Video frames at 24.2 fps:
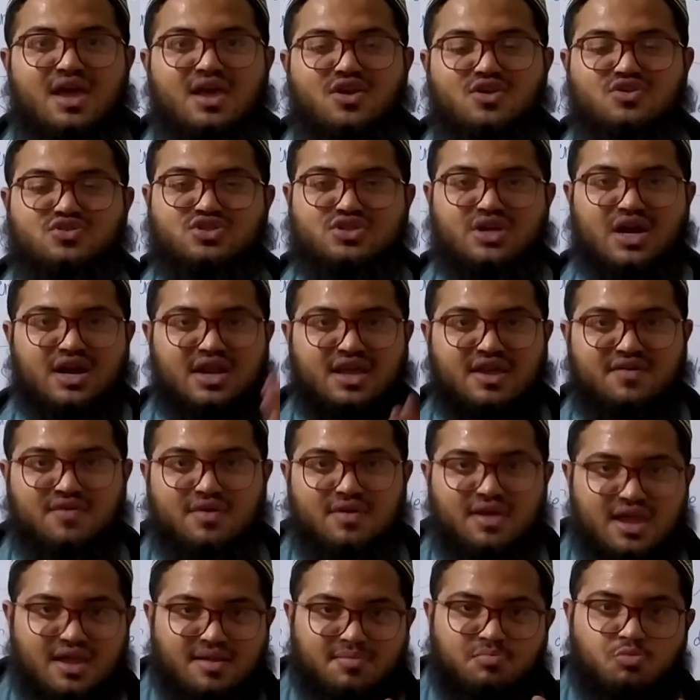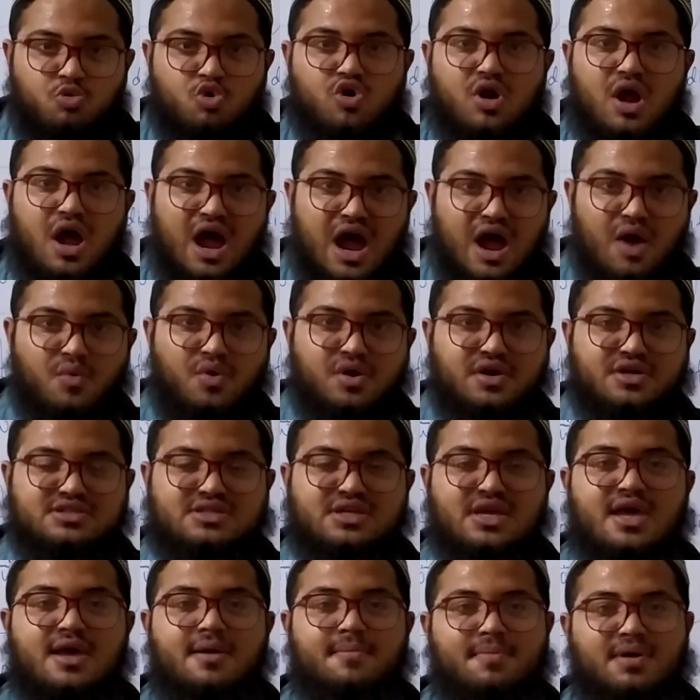You start giving in more
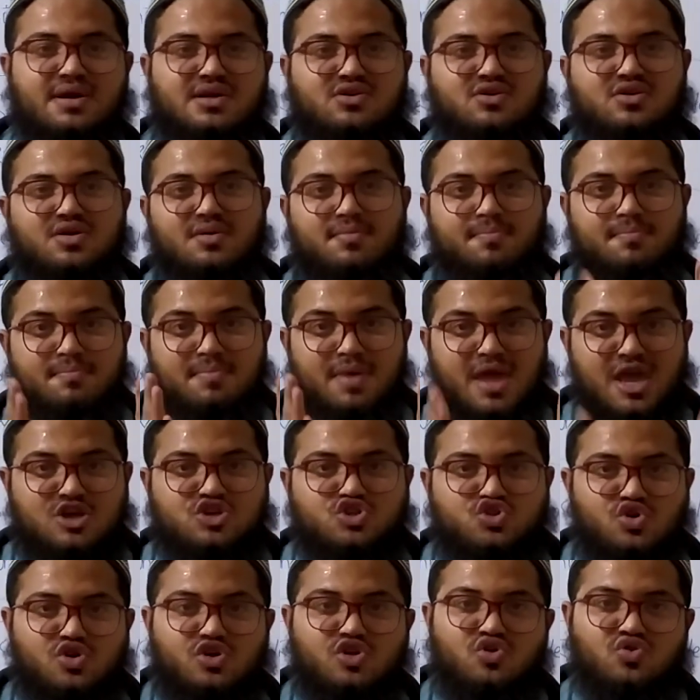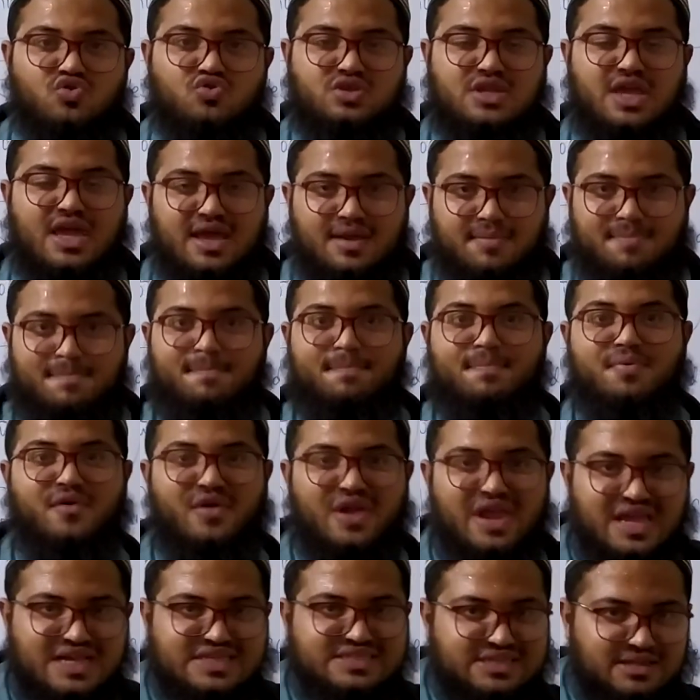hours, but make sure you take
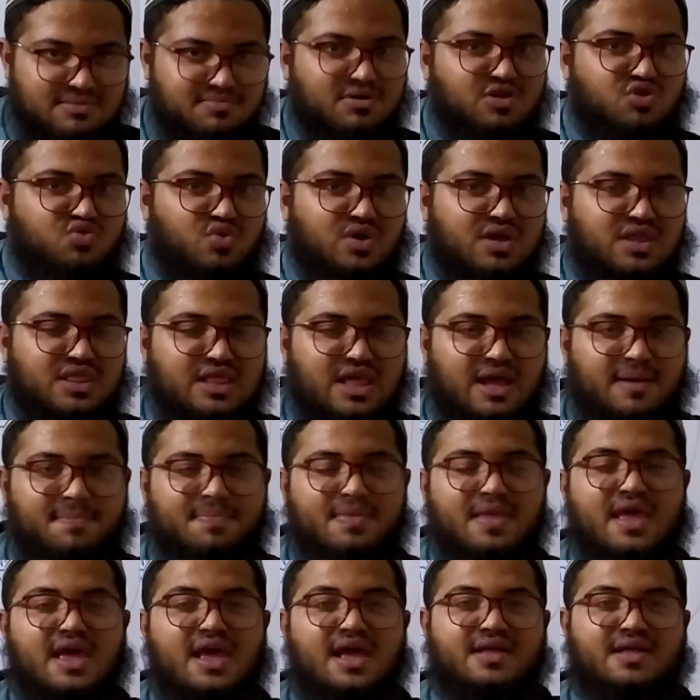breaks in between them.